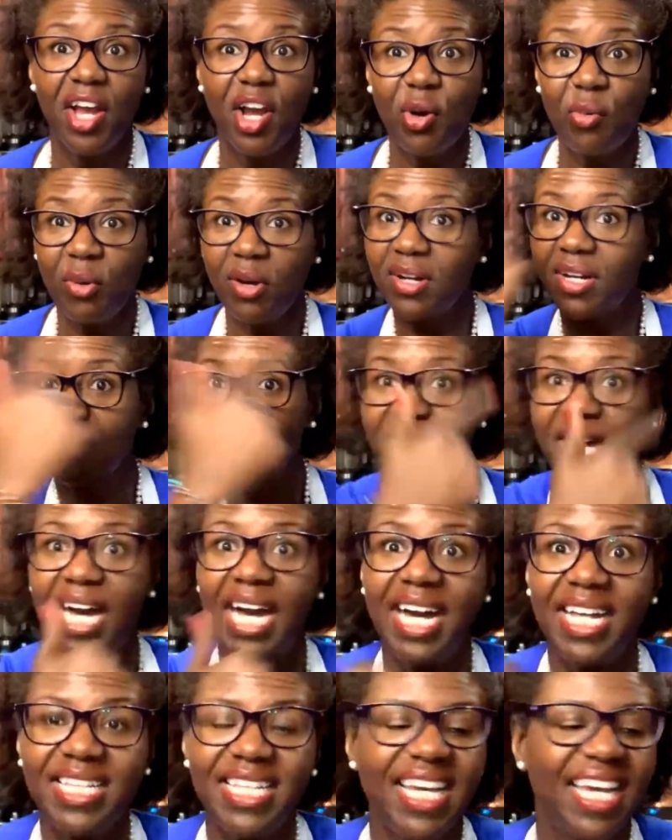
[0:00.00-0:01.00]
Welcome to
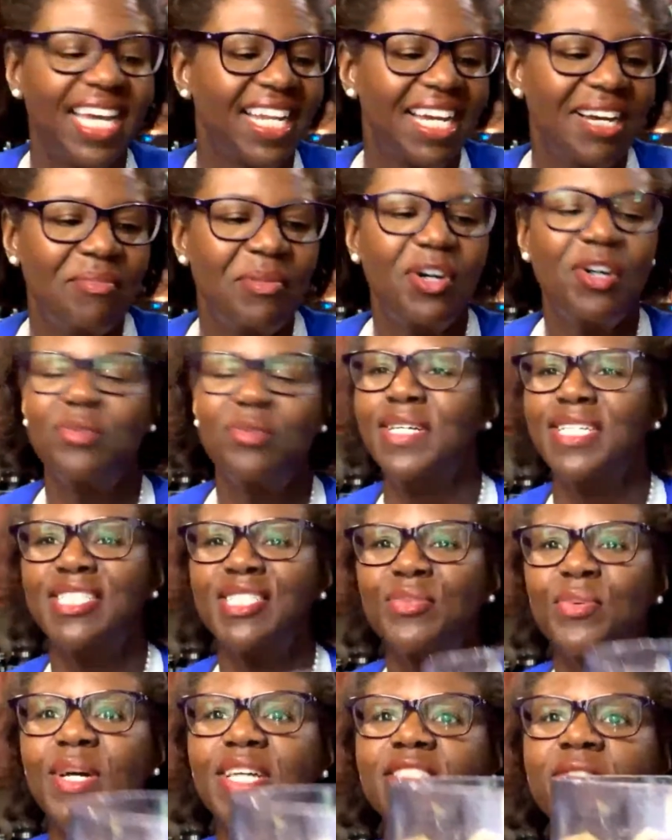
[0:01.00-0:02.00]
Hotlanta. I'm always
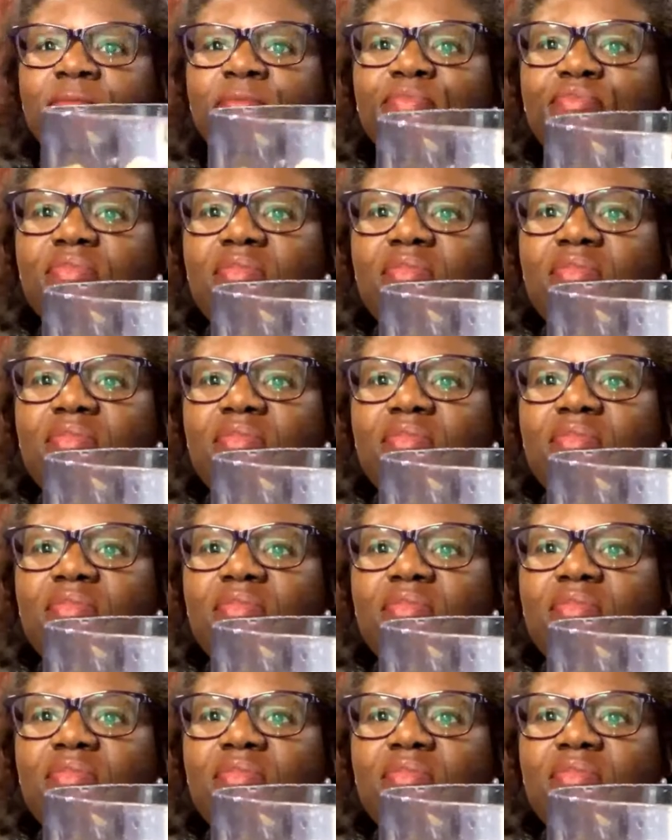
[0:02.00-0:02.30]
sweating.